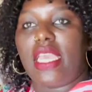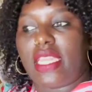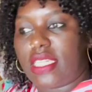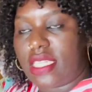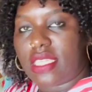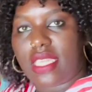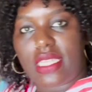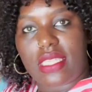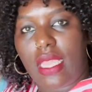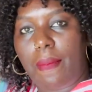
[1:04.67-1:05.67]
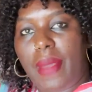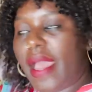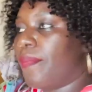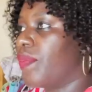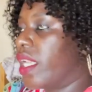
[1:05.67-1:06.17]
It is
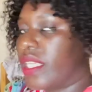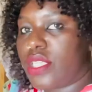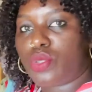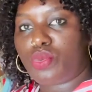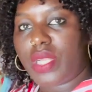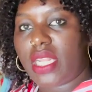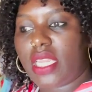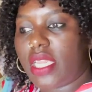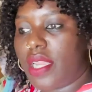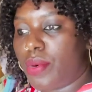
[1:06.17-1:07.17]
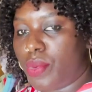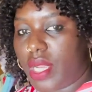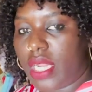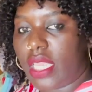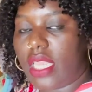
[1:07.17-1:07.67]
December. It is really,
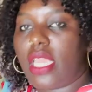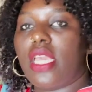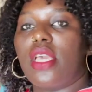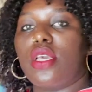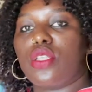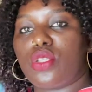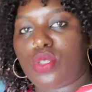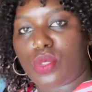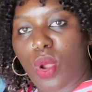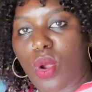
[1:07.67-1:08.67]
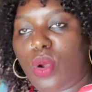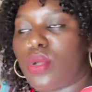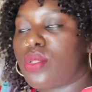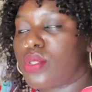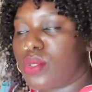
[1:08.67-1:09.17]
really so
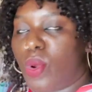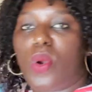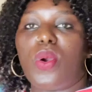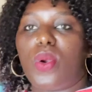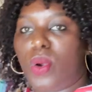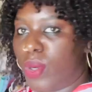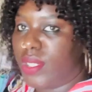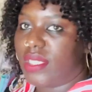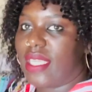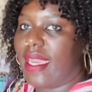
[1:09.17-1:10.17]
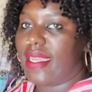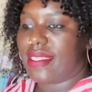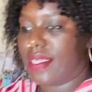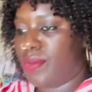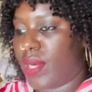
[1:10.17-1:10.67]
cold,
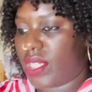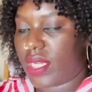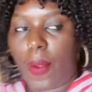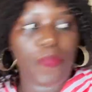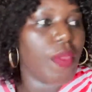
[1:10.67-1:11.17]
guys, in Russia.